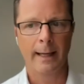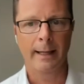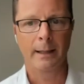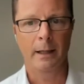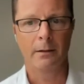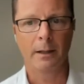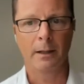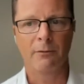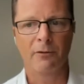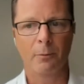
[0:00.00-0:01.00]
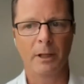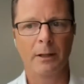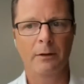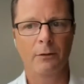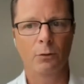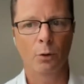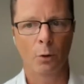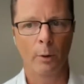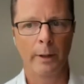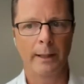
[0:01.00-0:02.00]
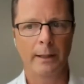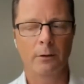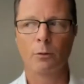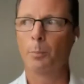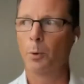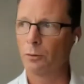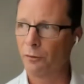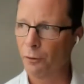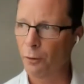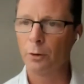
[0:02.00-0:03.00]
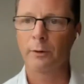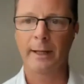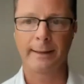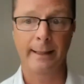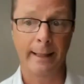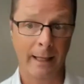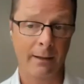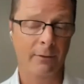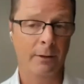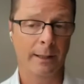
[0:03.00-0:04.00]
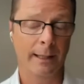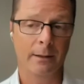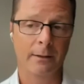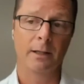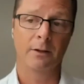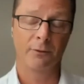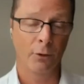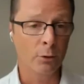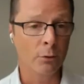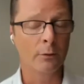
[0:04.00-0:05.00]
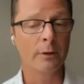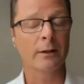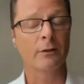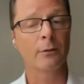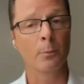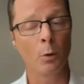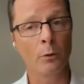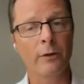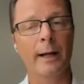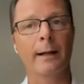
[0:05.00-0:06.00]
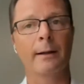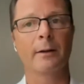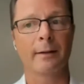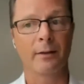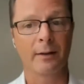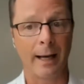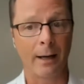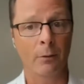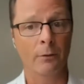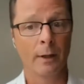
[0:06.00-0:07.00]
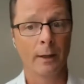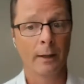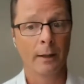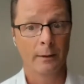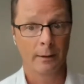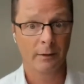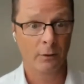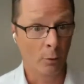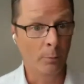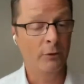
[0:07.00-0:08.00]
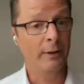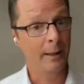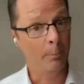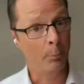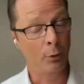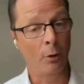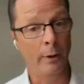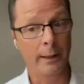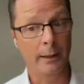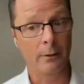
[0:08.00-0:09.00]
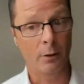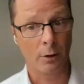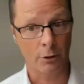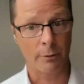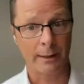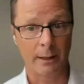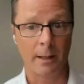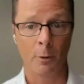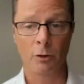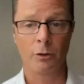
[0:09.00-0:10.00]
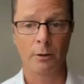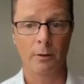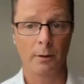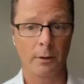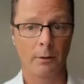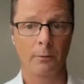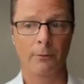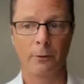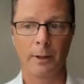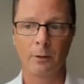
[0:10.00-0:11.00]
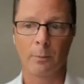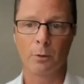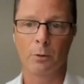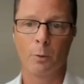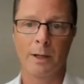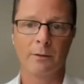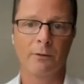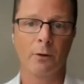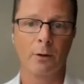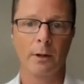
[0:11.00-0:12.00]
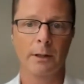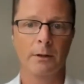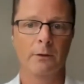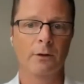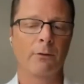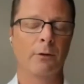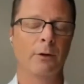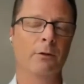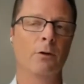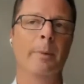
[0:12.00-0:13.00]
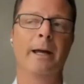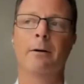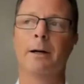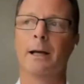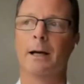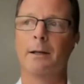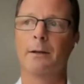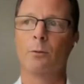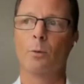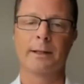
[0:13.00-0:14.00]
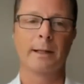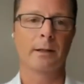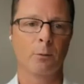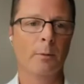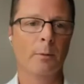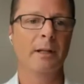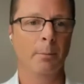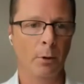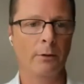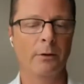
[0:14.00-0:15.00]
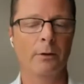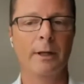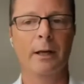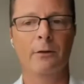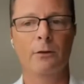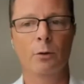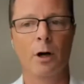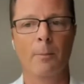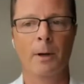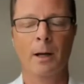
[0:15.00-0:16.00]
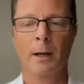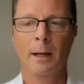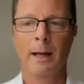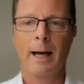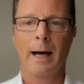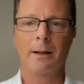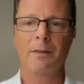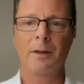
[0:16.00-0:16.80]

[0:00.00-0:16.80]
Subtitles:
And yes. For me, it's growing the portfolio that they have. And again, that's venues, that's small cells, that's towers. This is obviously deploying the contract that I mentioned. For example, the one in San Francisco Bay Area is one will be deployed in the years to come. I